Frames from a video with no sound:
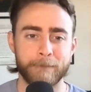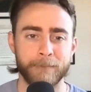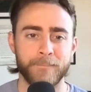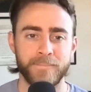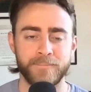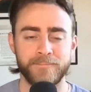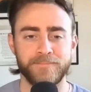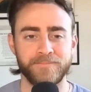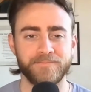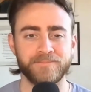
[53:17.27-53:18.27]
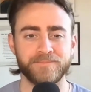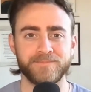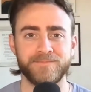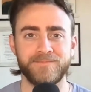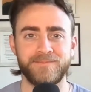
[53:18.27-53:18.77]

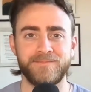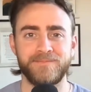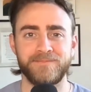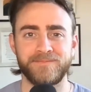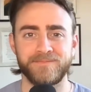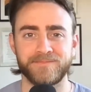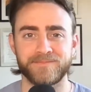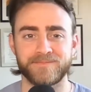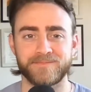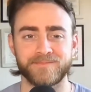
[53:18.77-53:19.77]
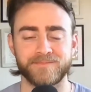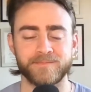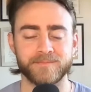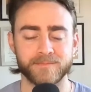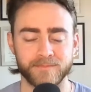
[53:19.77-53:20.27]

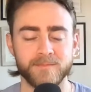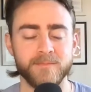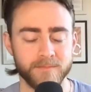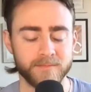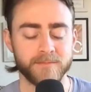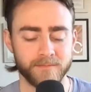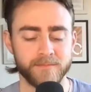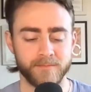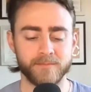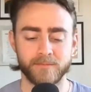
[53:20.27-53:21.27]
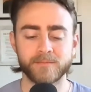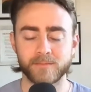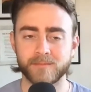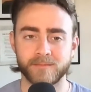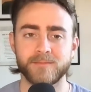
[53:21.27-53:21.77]

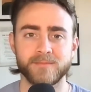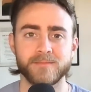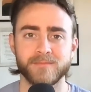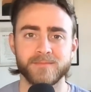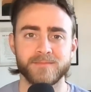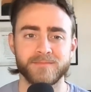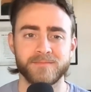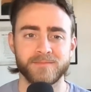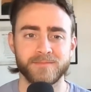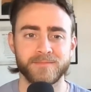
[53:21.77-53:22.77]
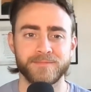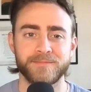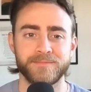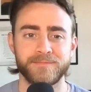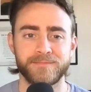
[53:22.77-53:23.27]

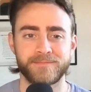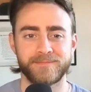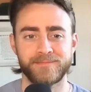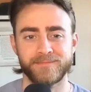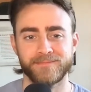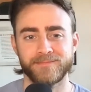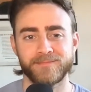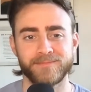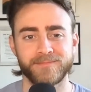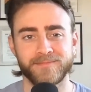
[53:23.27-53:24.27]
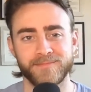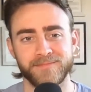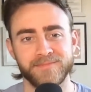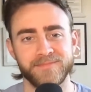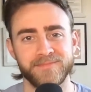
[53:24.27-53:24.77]

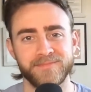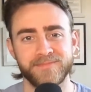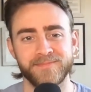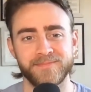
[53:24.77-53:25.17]
(silent)